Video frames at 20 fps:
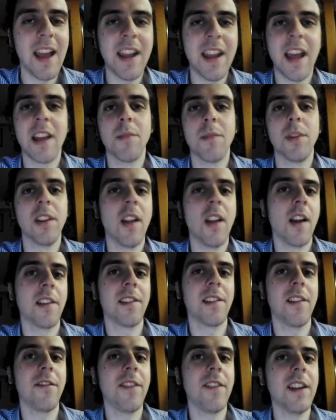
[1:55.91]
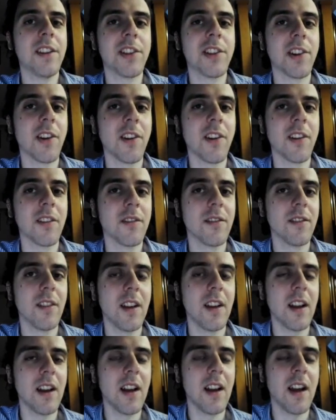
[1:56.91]
an animal lost a feature
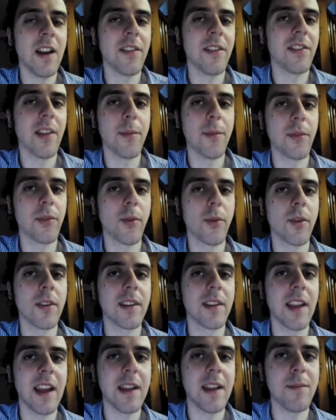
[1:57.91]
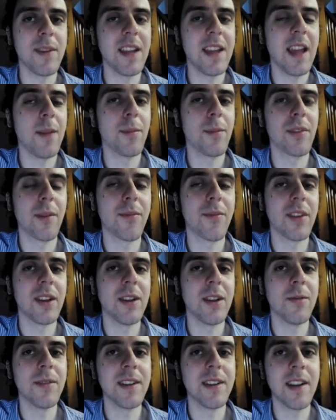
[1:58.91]
of some sort and became
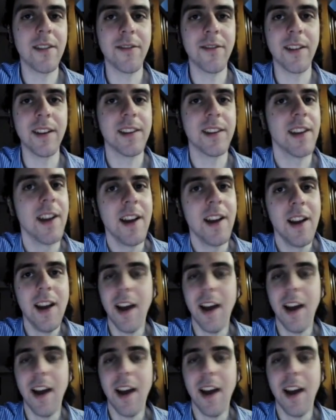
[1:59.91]
something new and different.